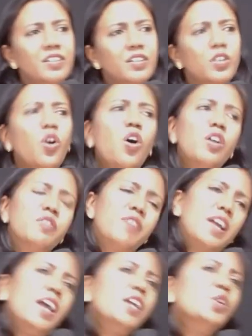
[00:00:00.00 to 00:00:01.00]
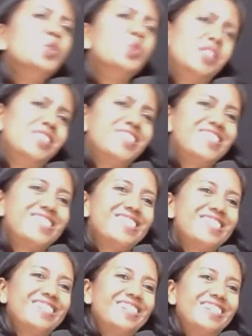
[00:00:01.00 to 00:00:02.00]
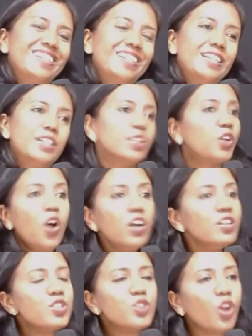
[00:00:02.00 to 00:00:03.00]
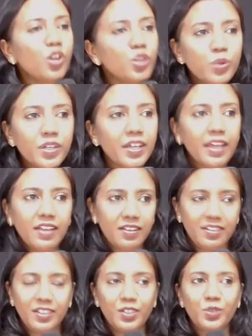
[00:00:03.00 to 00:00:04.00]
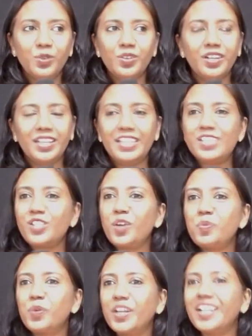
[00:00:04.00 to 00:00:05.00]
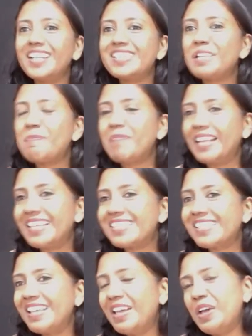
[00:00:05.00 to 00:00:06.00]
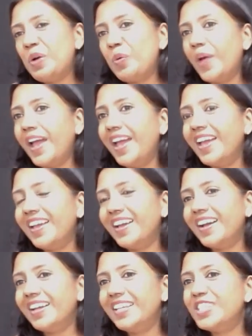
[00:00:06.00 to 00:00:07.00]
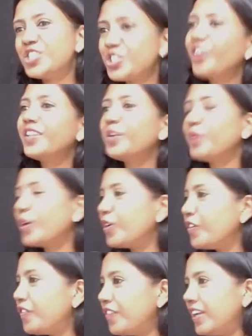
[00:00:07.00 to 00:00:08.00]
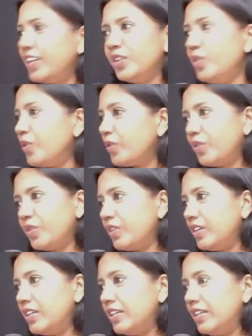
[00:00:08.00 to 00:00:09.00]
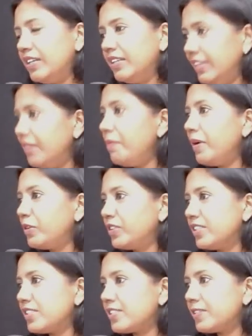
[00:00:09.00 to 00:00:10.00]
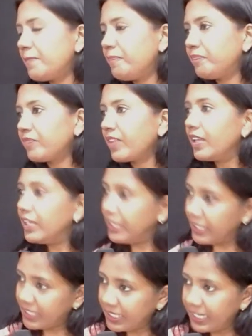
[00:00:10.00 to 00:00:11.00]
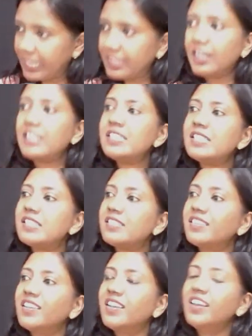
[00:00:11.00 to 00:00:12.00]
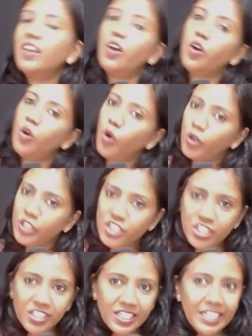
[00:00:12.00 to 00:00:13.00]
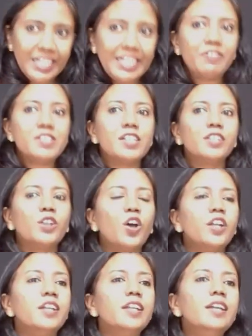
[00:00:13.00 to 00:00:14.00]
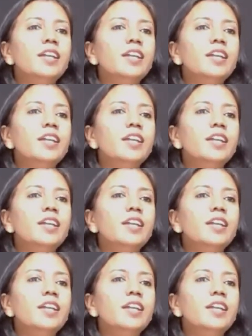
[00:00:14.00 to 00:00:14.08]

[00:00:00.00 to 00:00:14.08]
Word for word: God, why are you doing this? God is not doing, you know, uh, He's not putting us in a place where uh, He's sure that we are going to fail. No. Think about this. He created us, Originally, he gave us authority.